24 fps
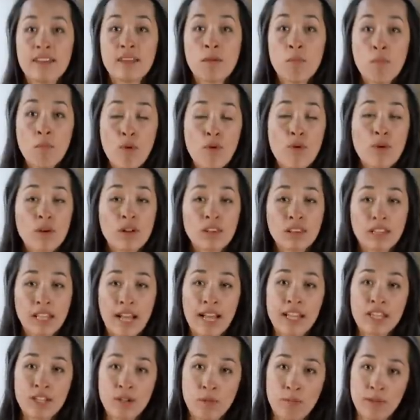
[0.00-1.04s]
and the more
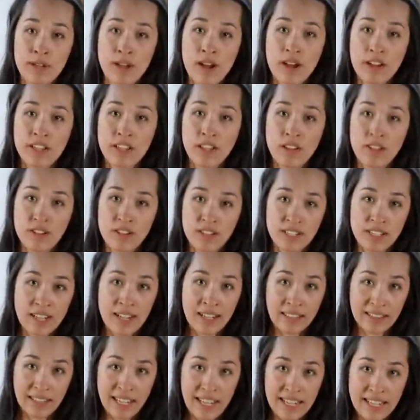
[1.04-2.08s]
light your binocular is going
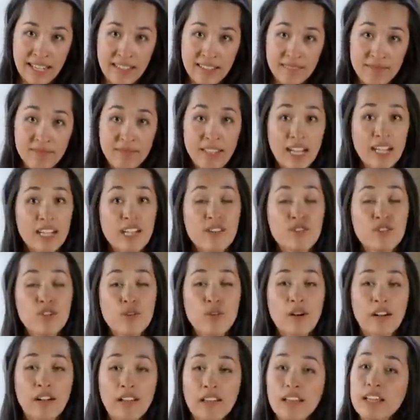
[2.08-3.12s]
to let in. That gives you
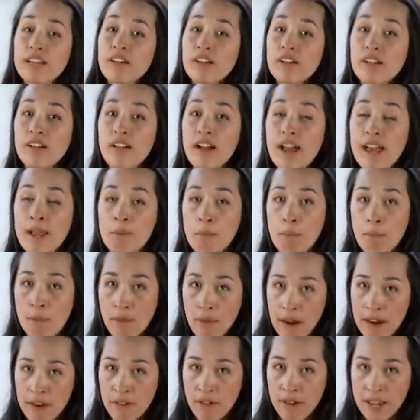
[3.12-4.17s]
a clearer and
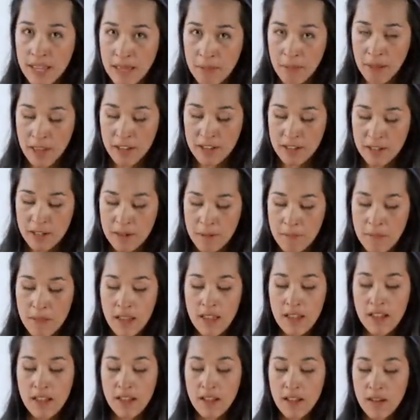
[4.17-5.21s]
brighter image.
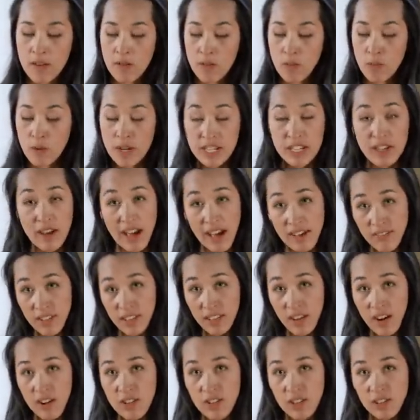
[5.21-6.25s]
When you have a
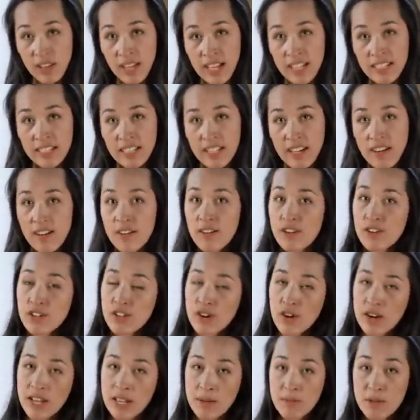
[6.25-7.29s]
larger lens here,
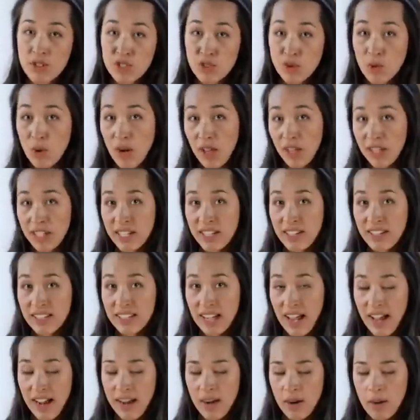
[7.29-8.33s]
your image quality is
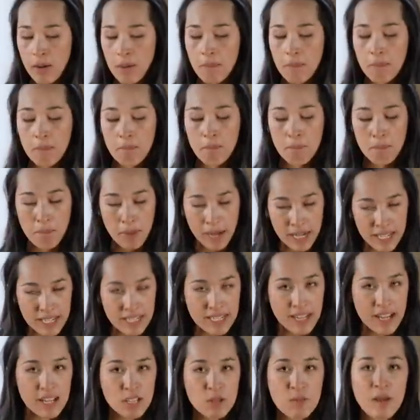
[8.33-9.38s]
higher, but it
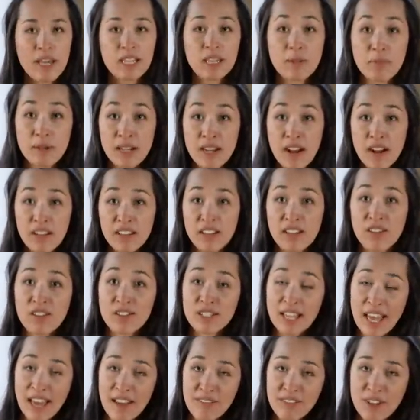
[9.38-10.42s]
does make the
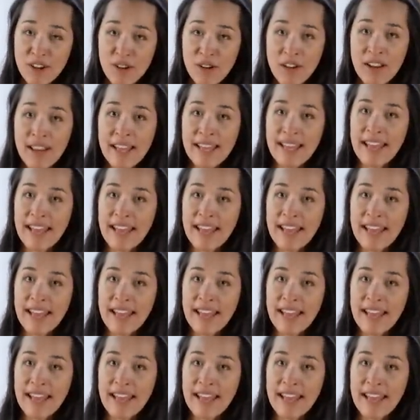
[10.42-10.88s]
binoculars heavier